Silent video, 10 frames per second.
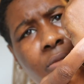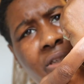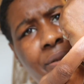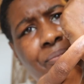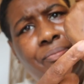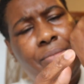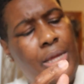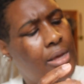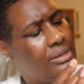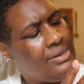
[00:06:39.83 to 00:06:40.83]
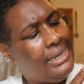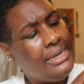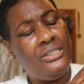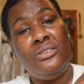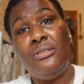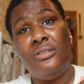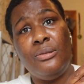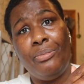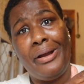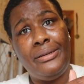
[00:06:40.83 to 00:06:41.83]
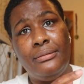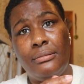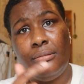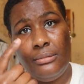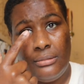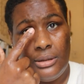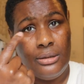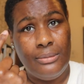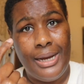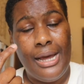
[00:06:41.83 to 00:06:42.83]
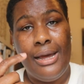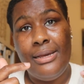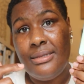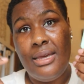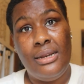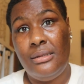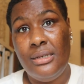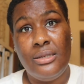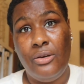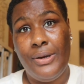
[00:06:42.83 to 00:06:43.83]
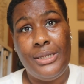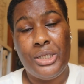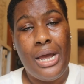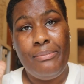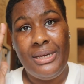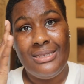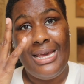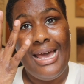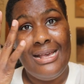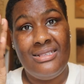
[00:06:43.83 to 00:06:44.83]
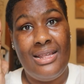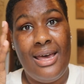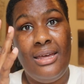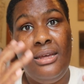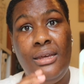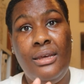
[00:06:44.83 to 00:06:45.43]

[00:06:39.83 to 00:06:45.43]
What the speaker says: See? So I like to use this to brighten under my eyes, and it does a great job because it has that